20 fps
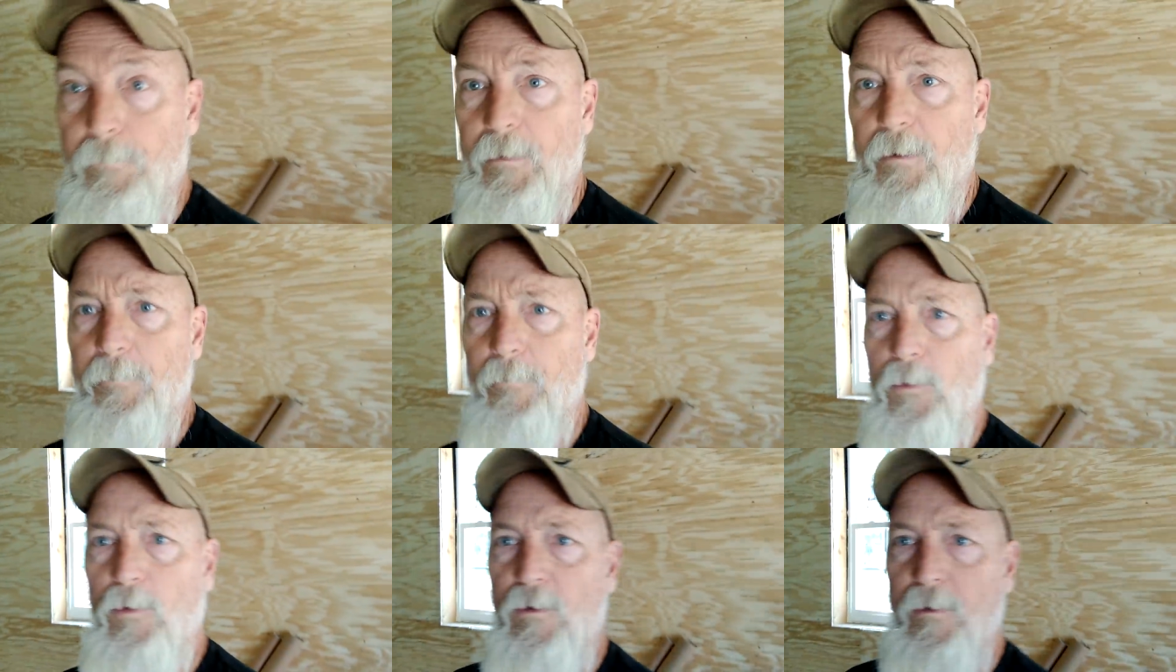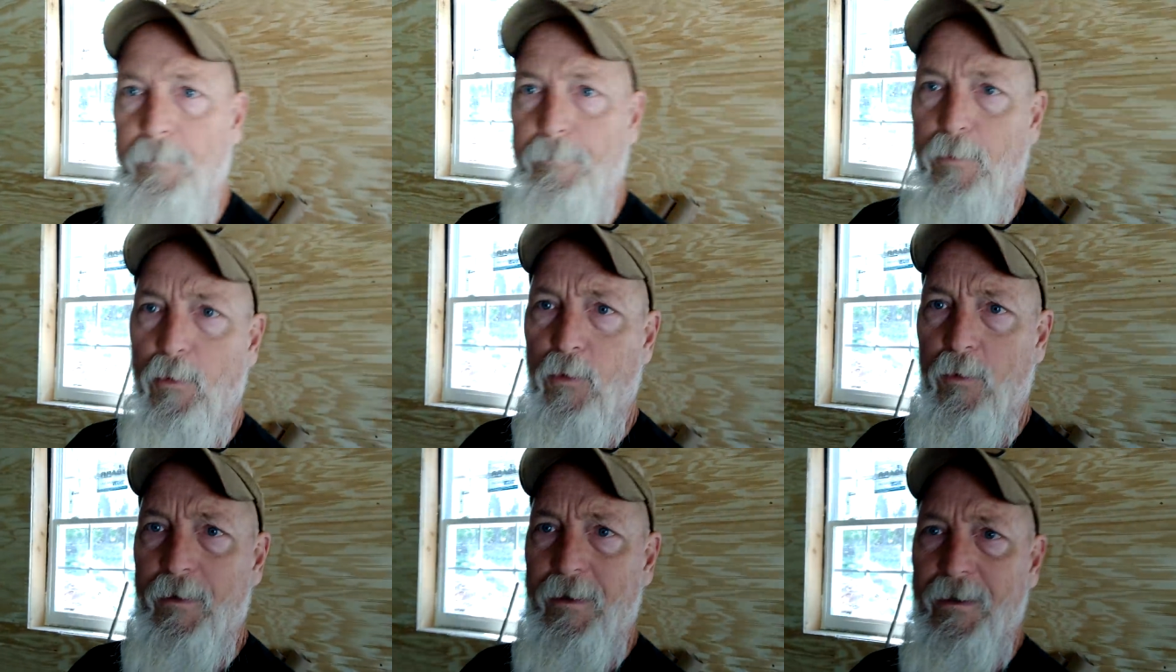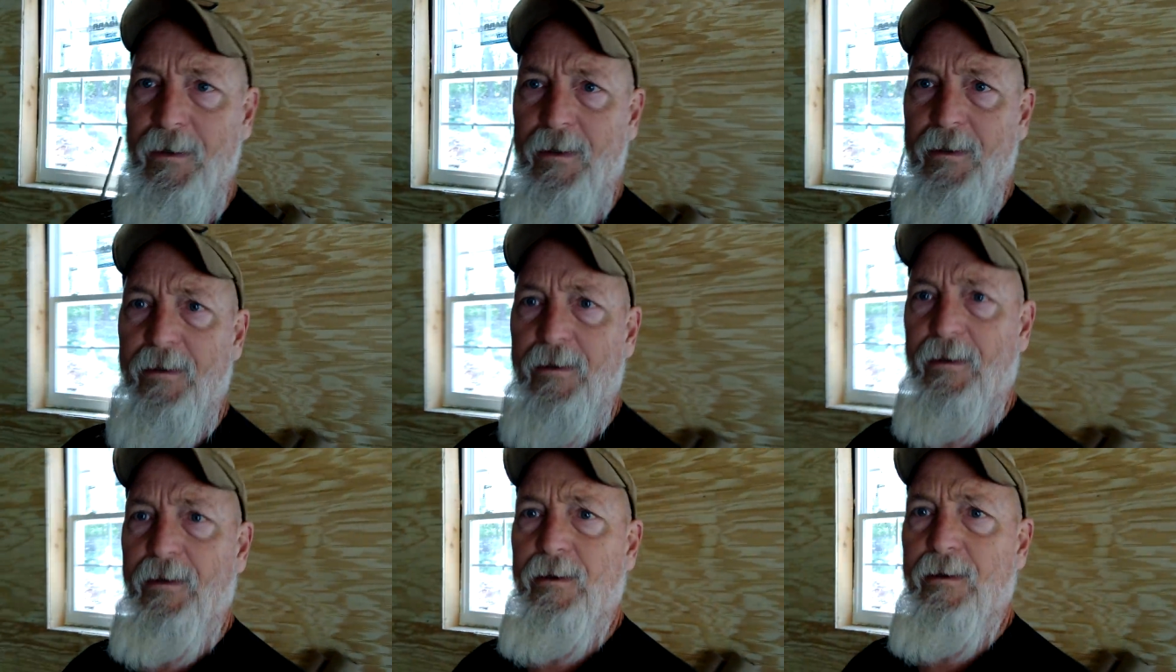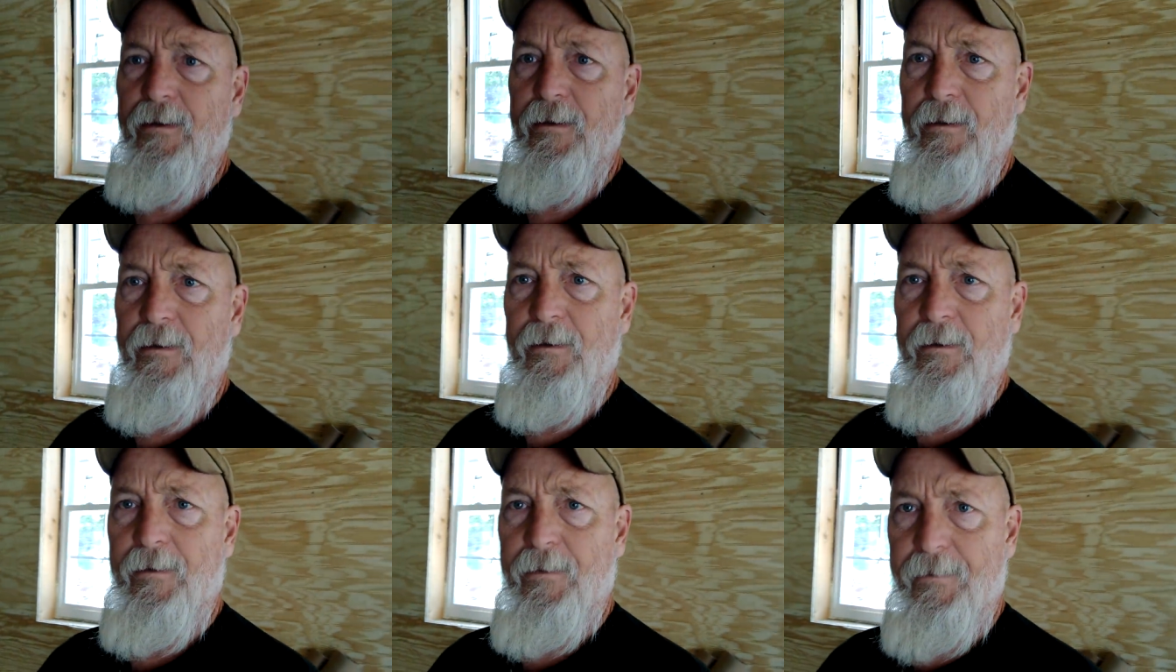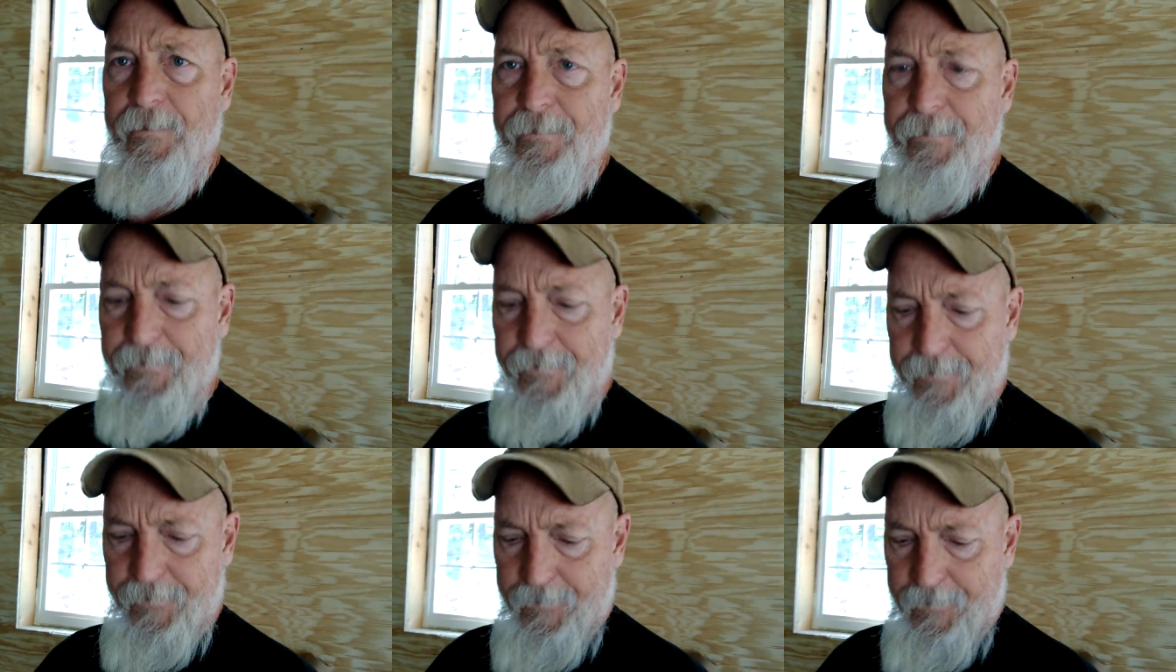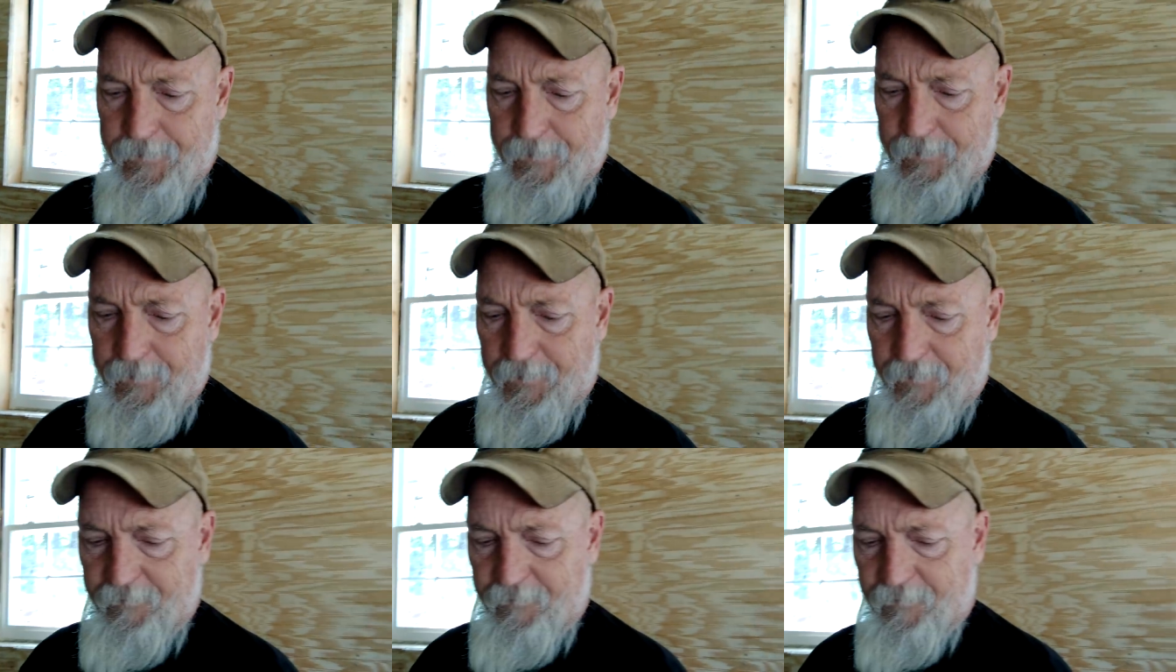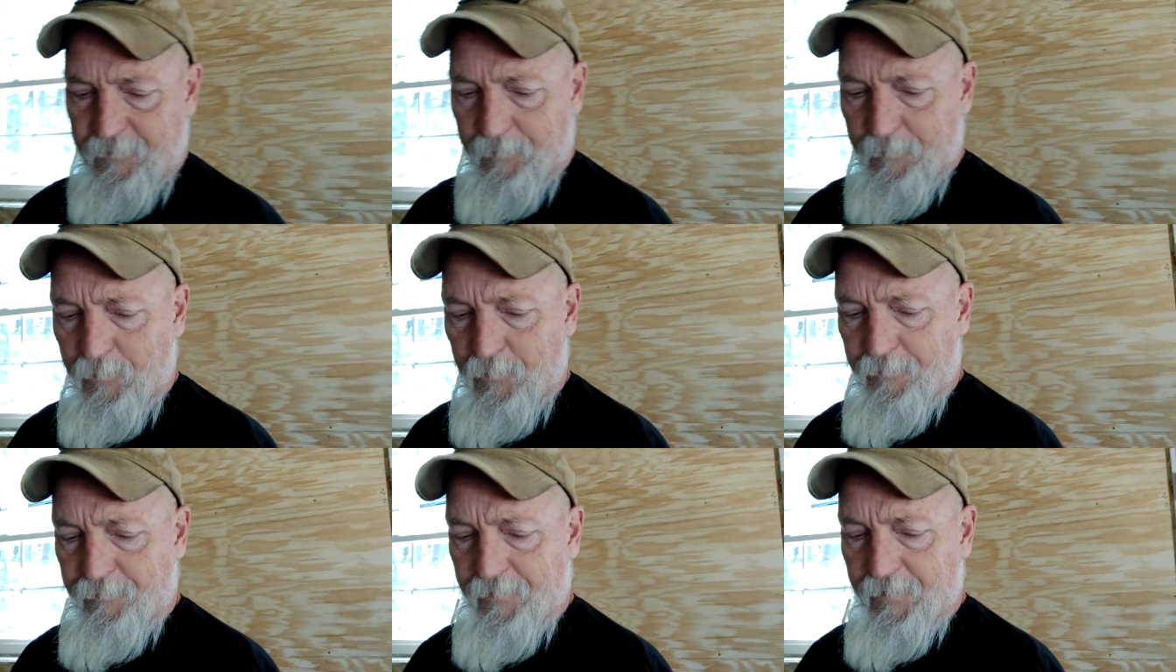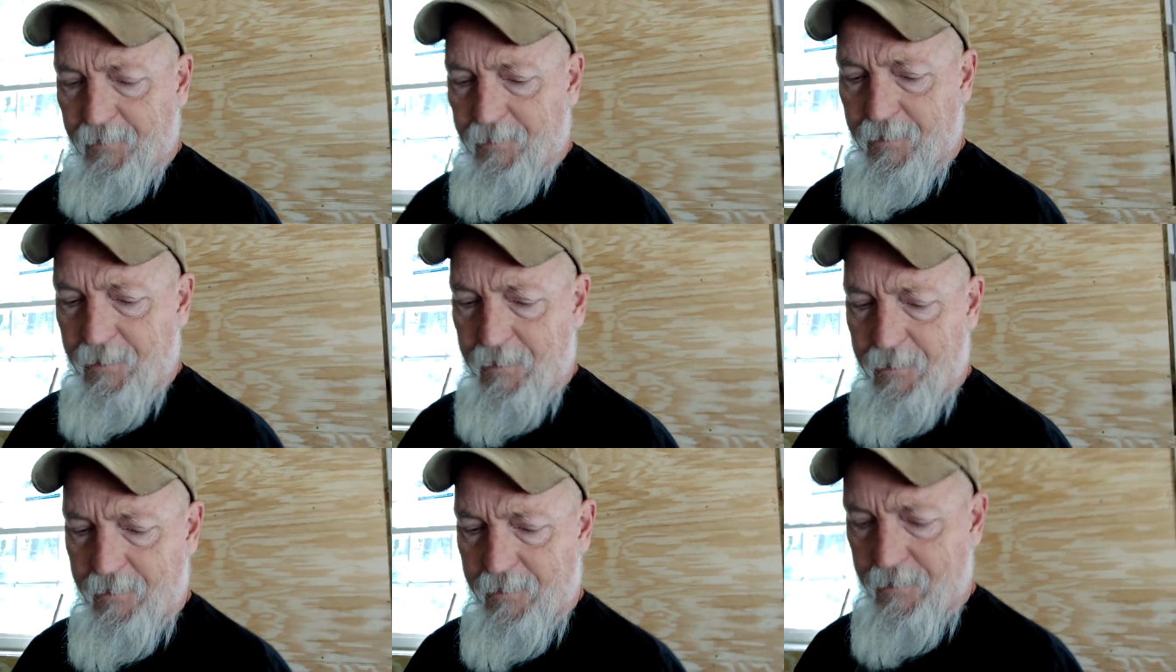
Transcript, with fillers: But more importantly, it's the movie